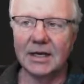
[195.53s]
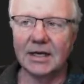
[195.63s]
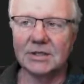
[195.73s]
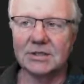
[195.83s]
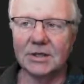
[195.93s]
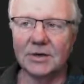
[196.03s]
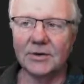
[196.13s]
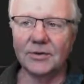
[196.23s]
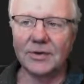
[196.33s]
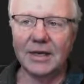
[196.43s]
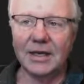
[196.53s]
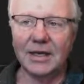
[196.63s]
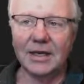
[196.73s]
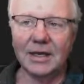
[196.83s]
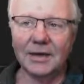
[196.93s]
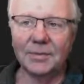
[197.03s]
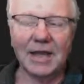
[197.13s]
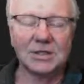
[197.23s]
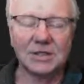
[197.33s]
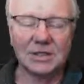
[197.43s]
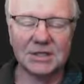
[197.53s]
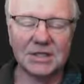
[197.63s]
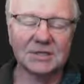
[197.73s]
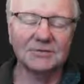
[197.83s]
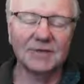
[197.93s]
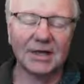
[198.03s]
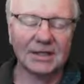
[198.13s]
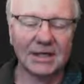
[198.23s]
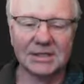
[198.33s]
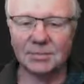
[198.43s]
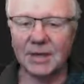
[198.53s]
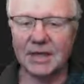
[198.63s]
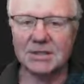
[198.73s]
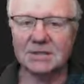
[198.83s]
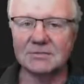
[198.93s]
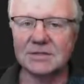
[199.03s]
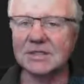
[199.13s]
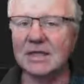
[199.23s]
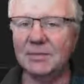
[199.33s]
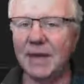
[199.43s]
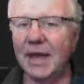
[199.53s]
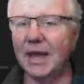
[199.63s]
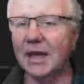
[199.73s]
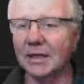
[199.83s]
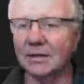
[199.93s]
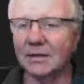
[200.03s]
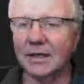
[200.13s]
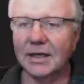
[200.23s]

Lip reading: So the package.json file takes the place of CMake and